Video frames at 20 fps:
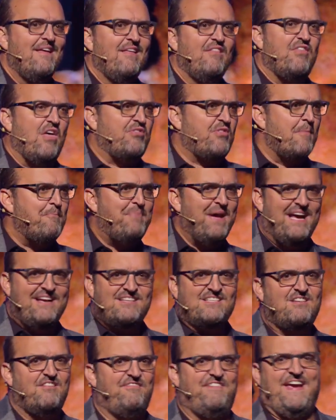that the
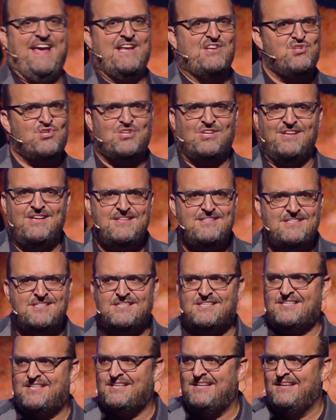best
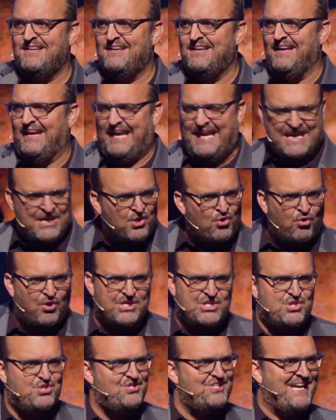evangelists in
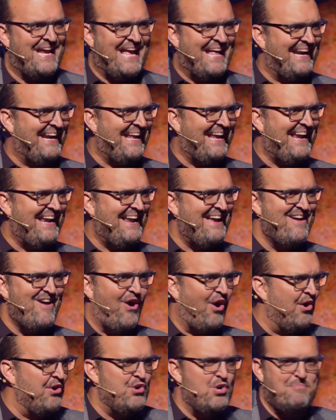Christianity
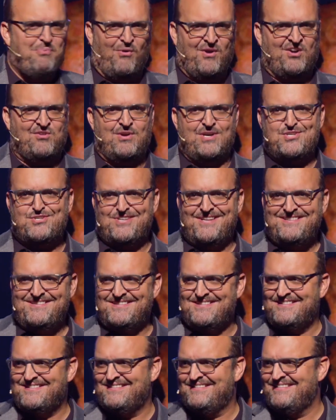are newborn Christians?
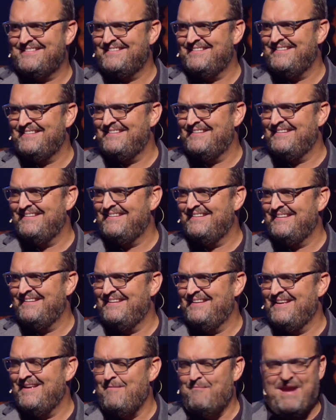
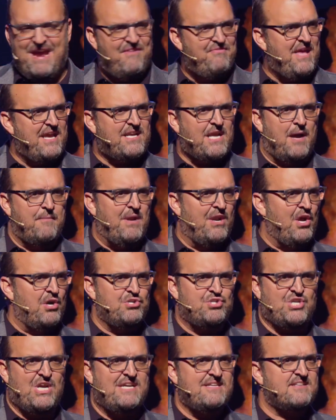Man, they come to know
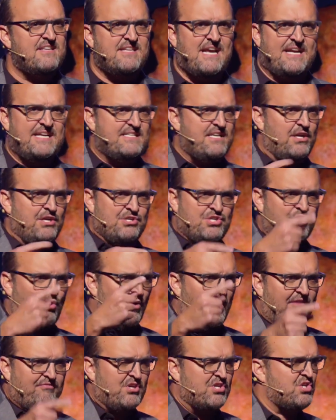Jesus. I can tell you
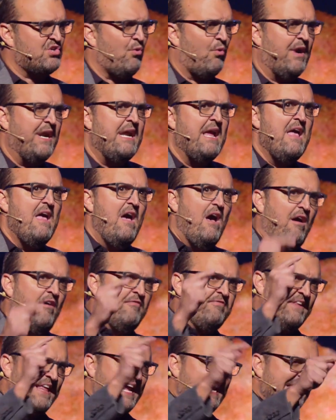story after story
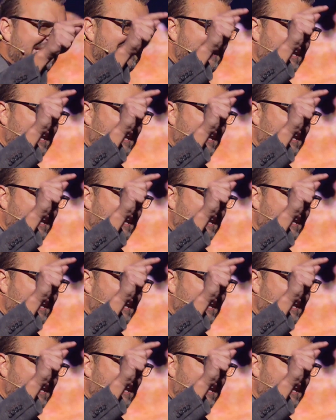of ladies